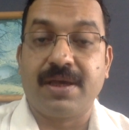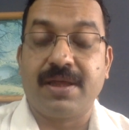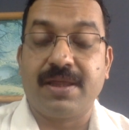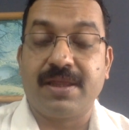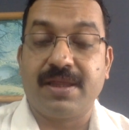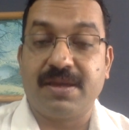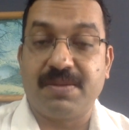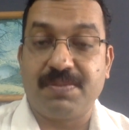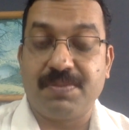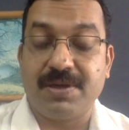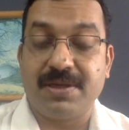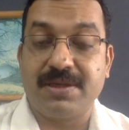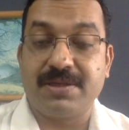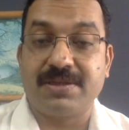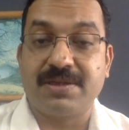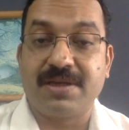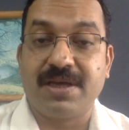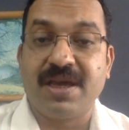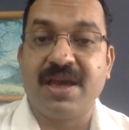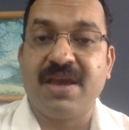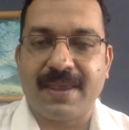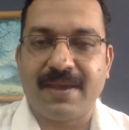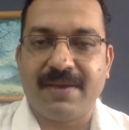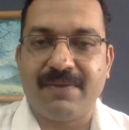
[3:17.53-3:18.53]
That means
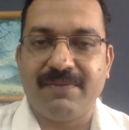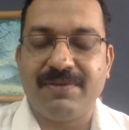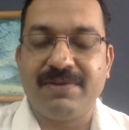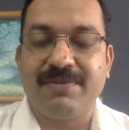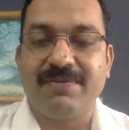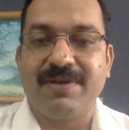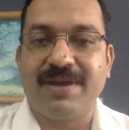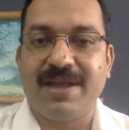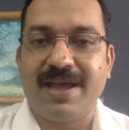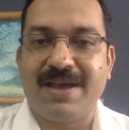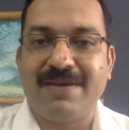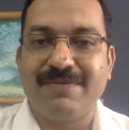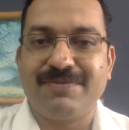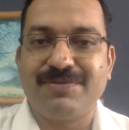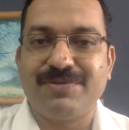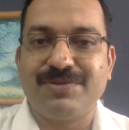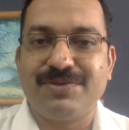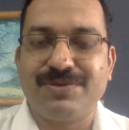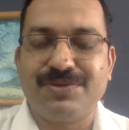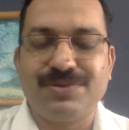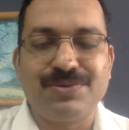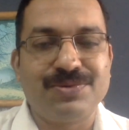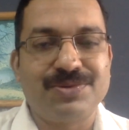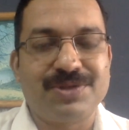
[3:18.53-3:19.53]
we will have to
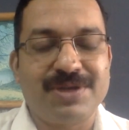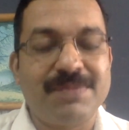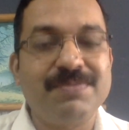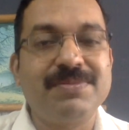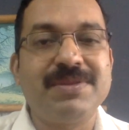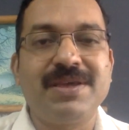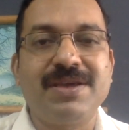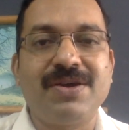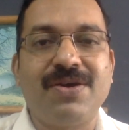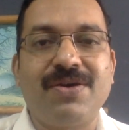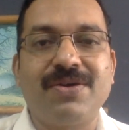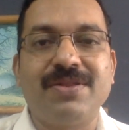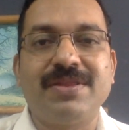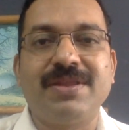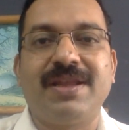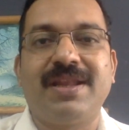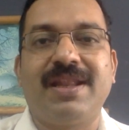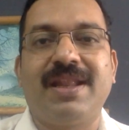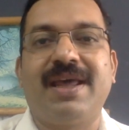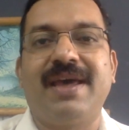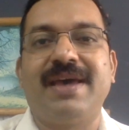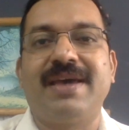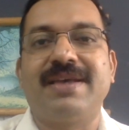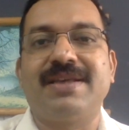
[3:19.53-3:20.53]
do something on the
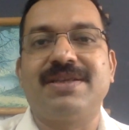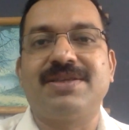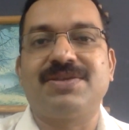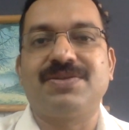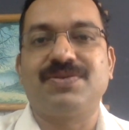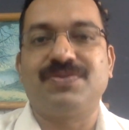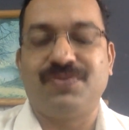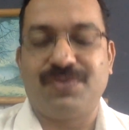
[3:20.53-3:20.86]
lines of